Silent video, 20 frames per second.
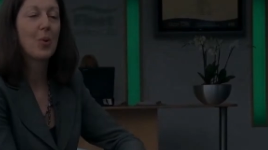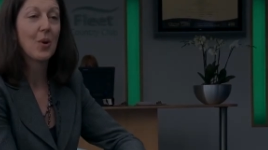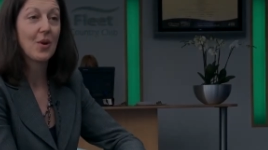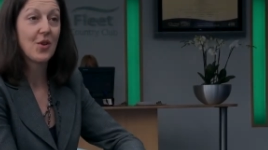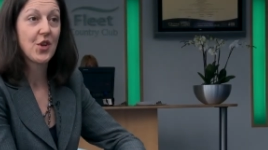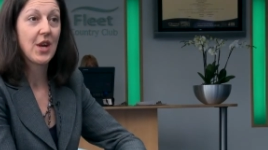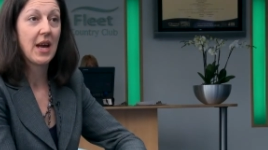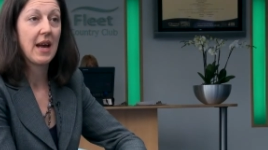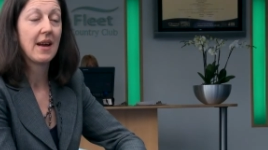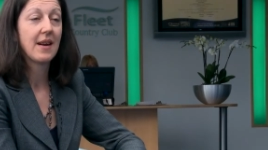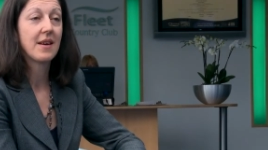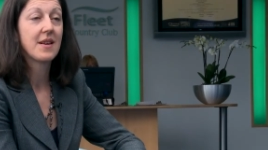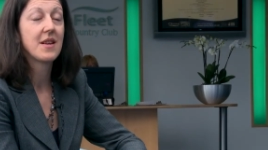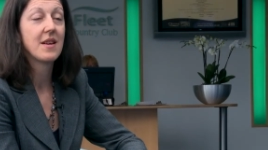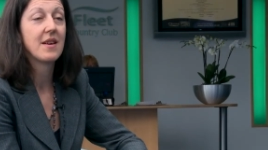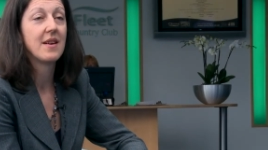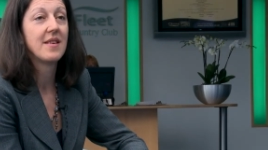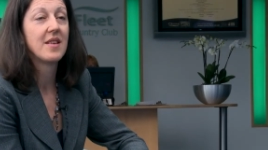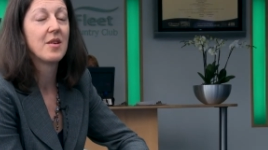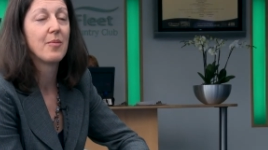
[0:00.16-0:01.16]

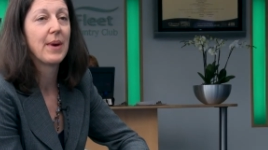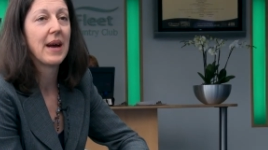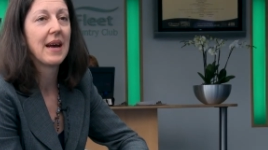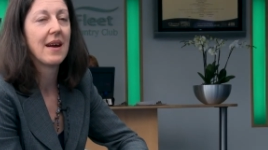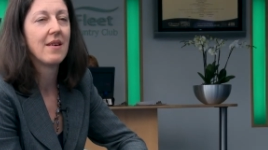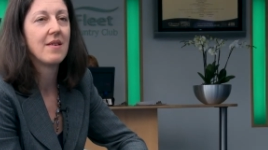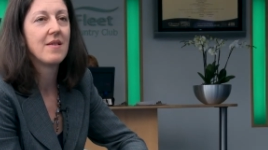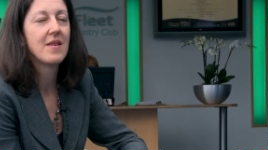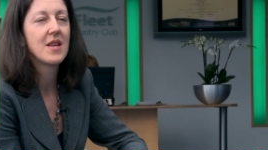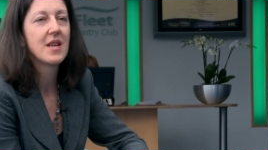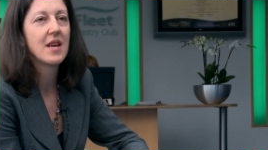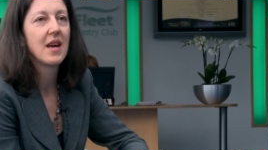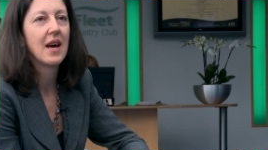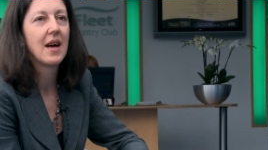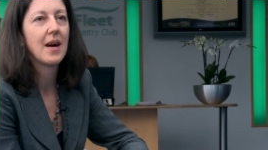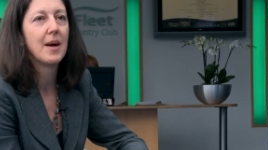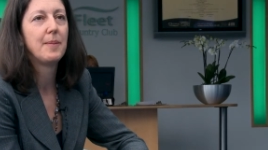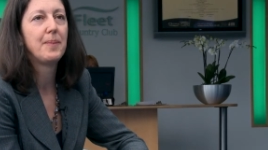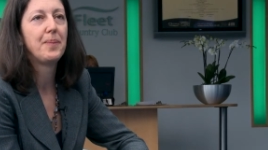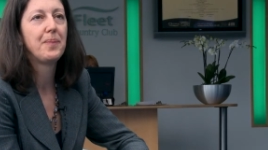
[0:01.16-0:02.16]
project is about
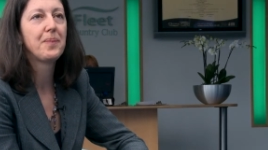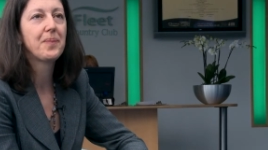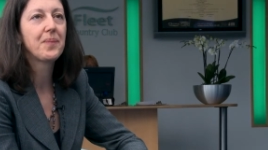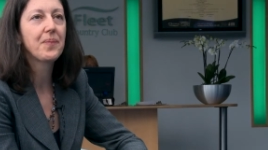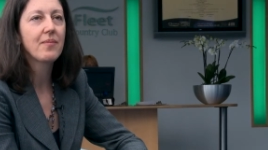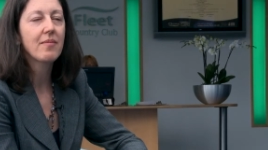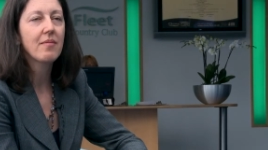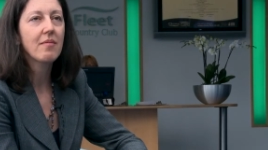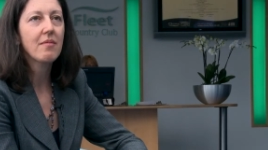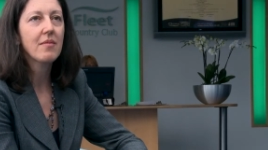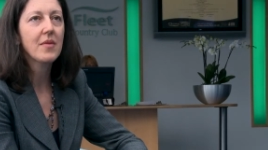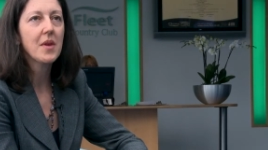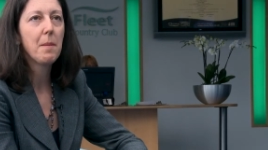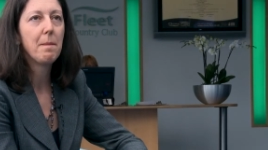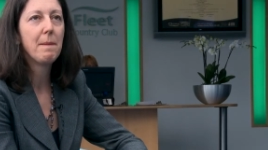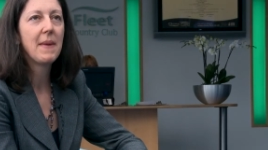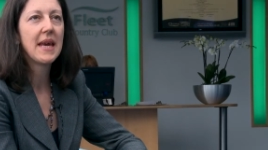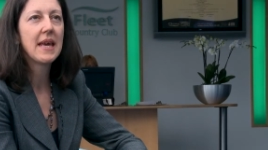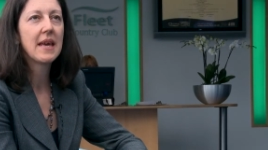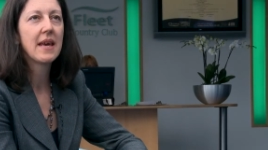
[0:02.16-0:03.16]

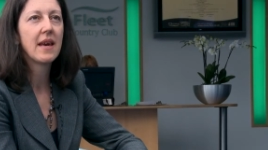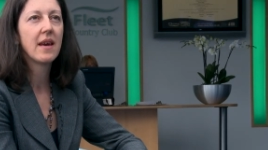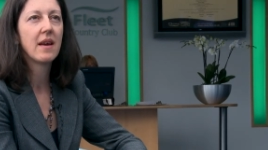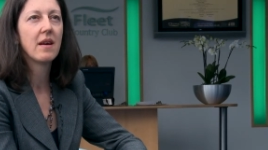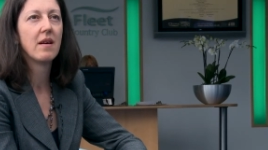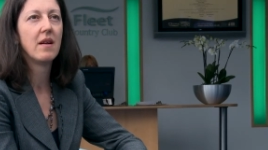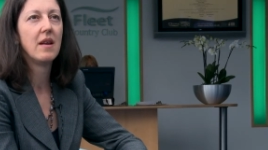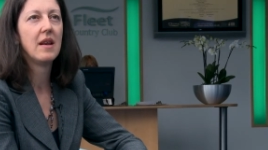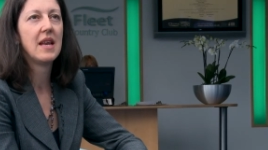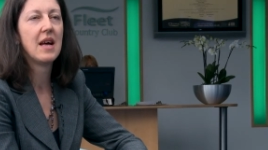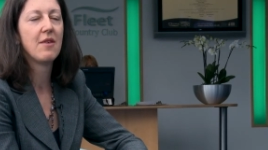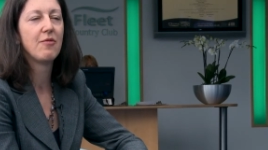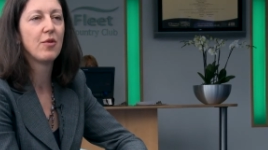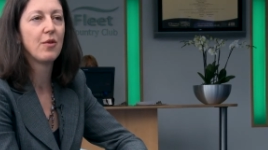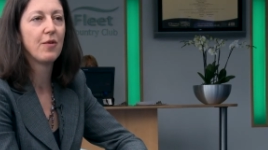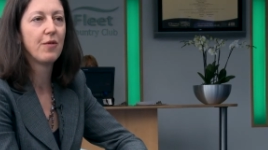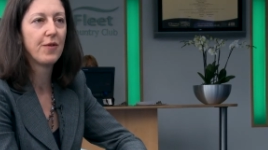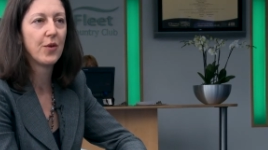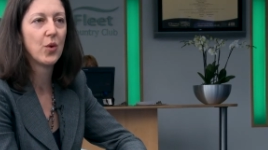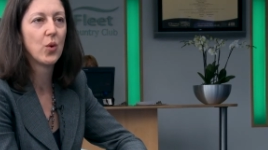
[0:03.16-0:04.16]
making
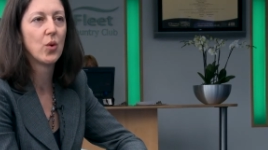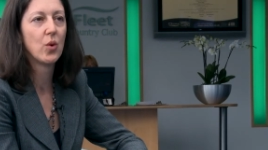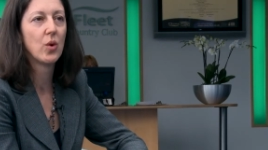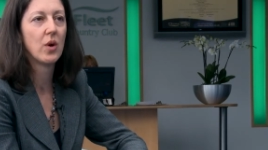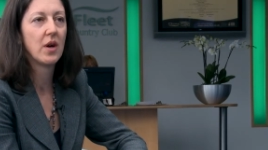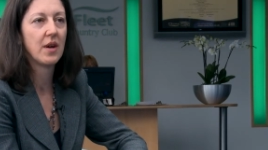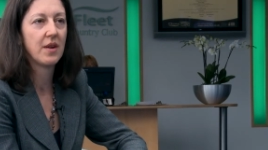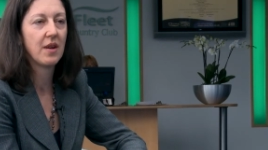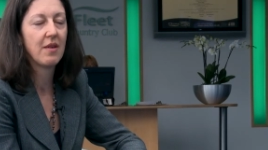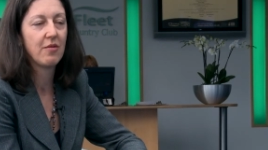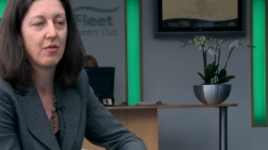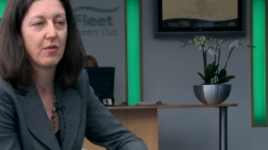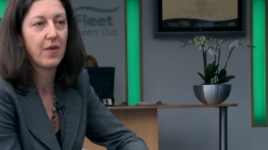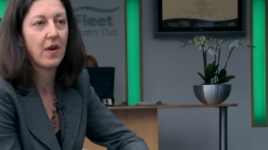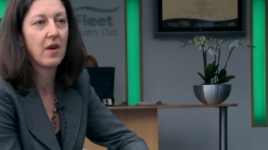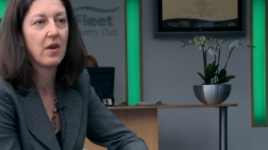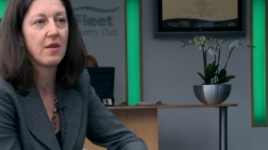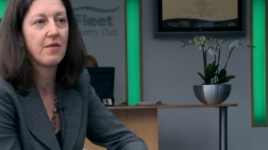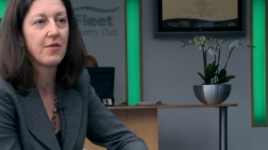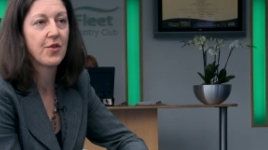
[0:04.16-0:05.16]
level 4 and level
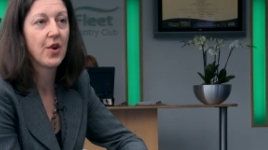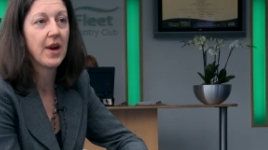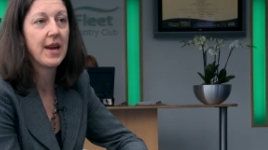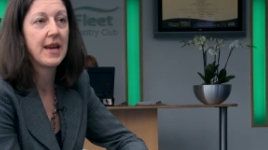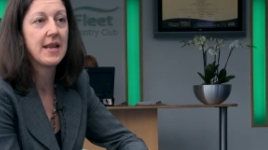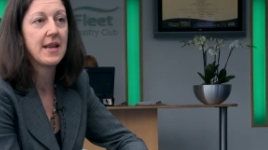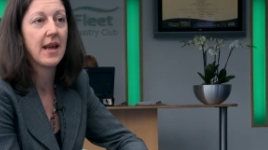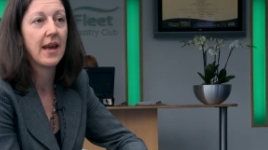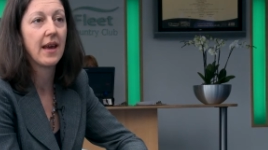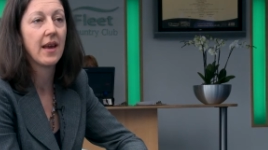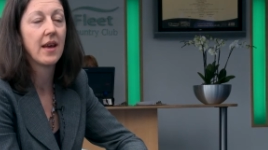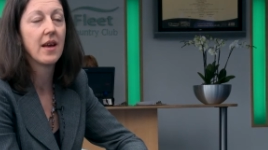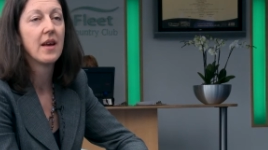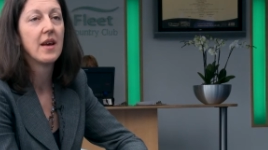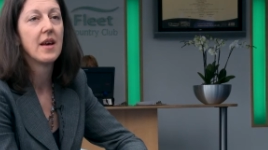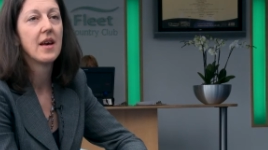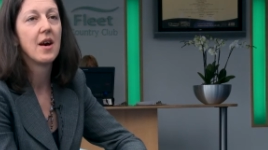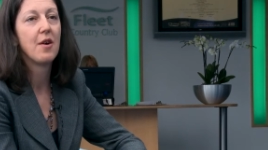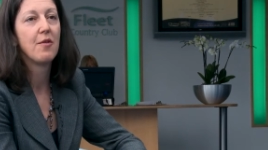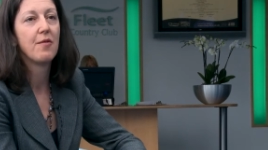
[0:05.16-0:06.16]
5 training
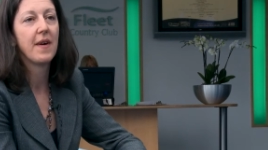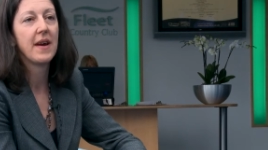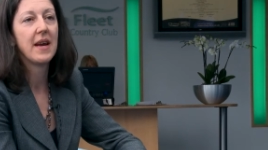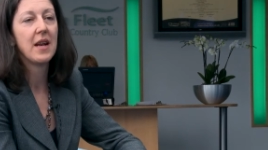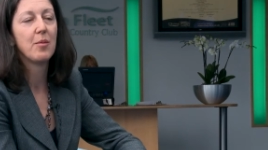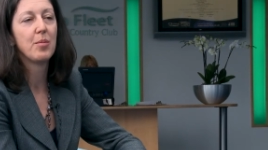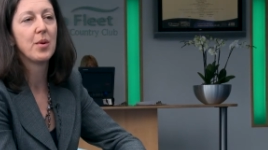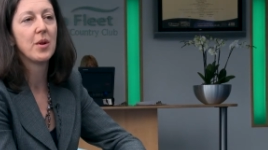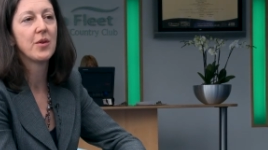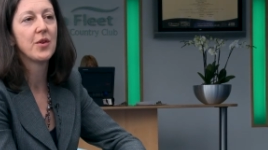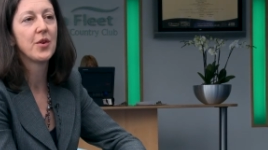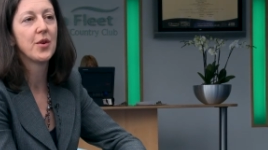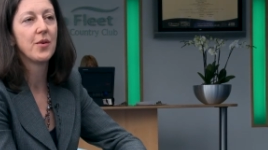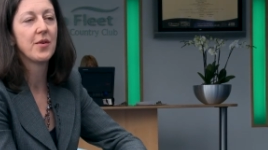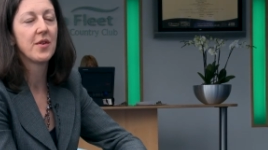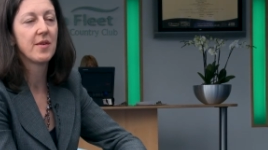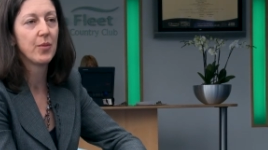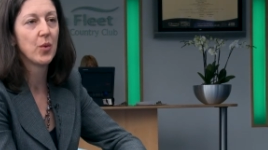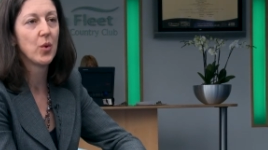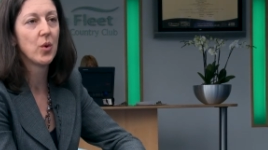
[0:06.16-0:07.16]
available to
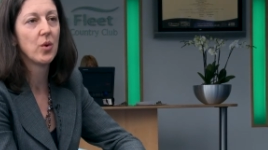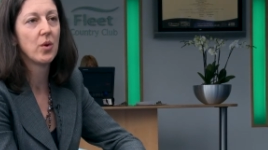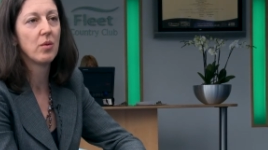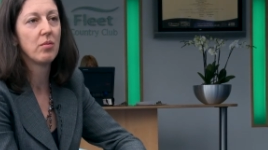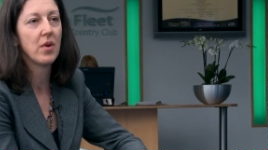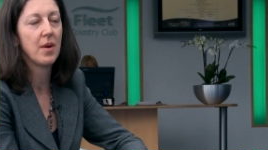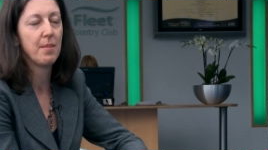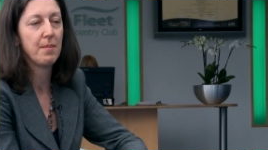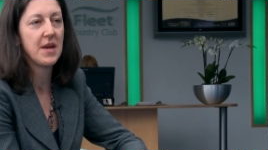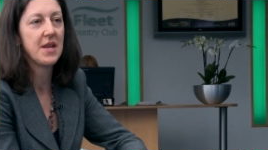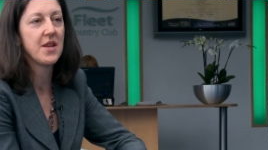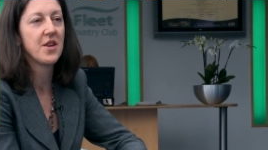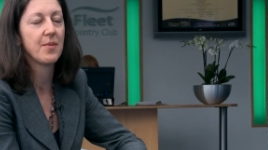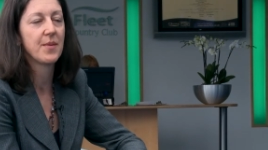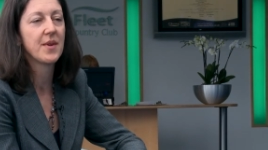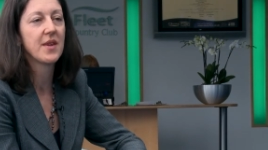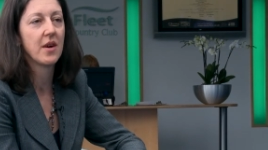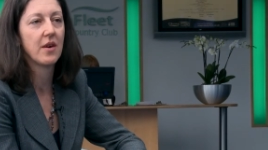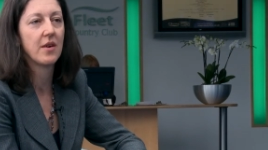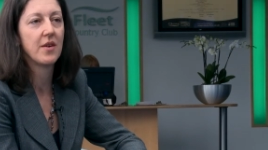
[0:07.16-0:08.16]
small and
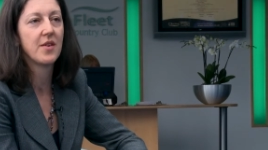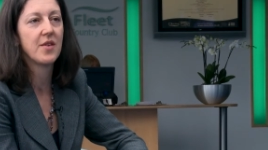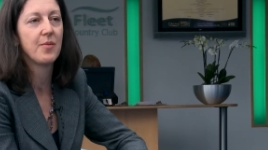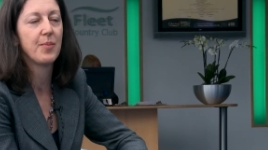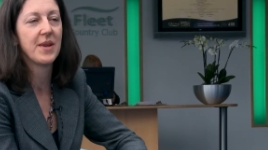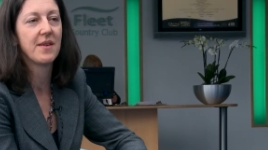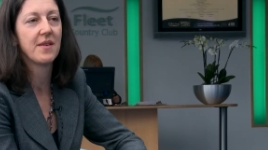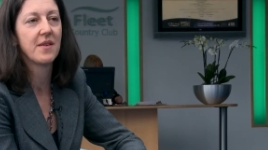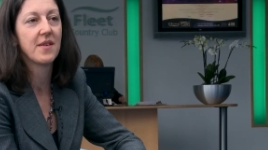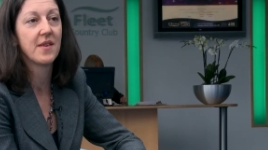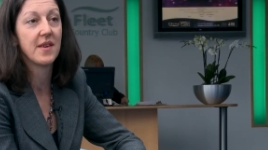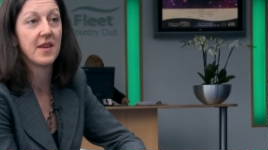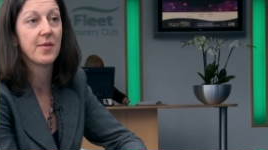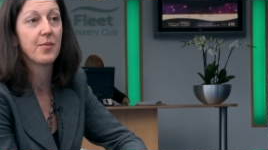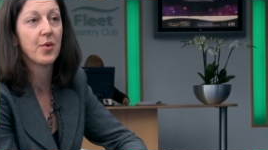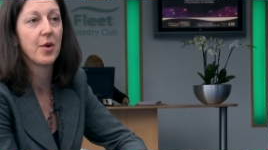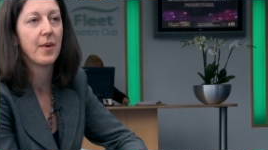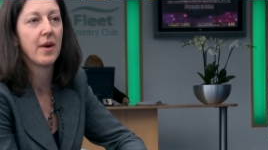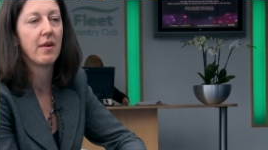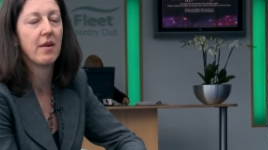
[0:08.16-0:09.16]
medium-sized businesses,
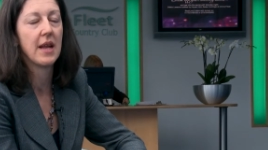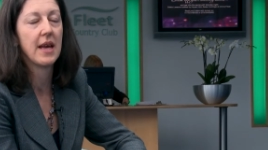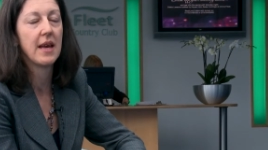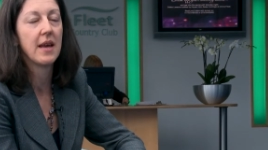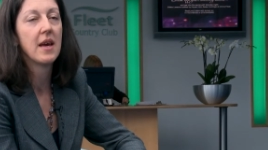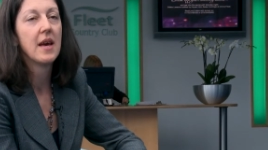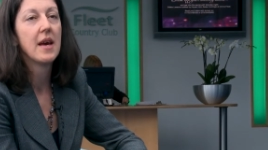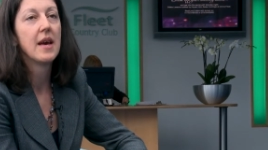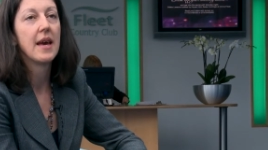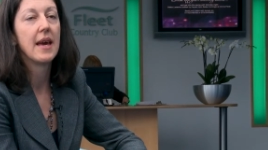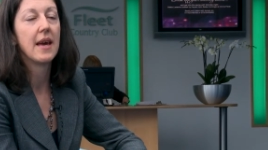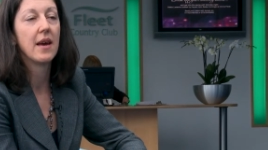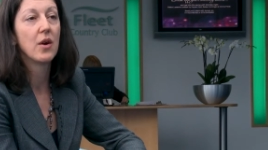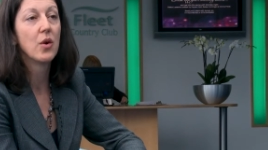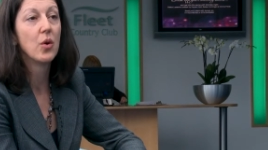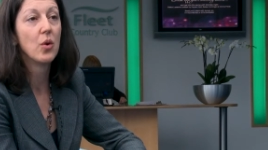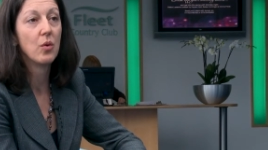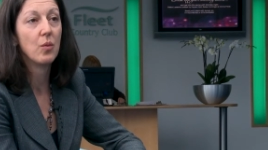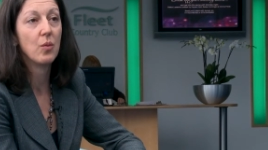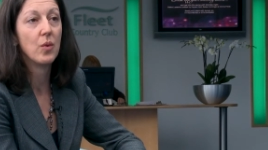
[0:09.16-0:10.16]
primarily in
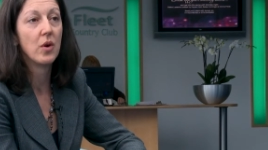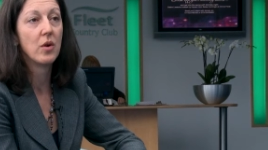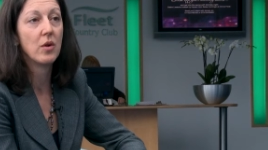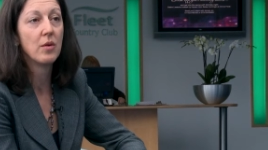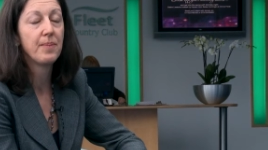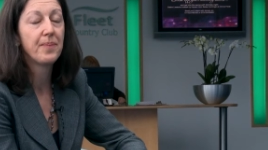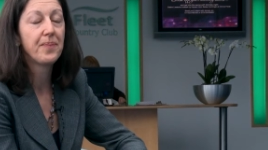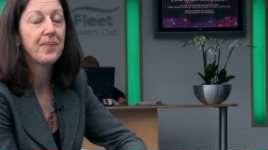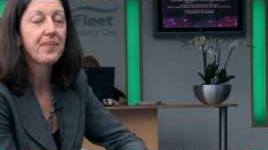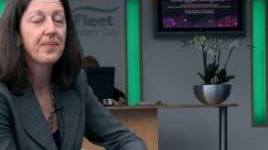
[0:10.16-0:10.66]
Cornwall.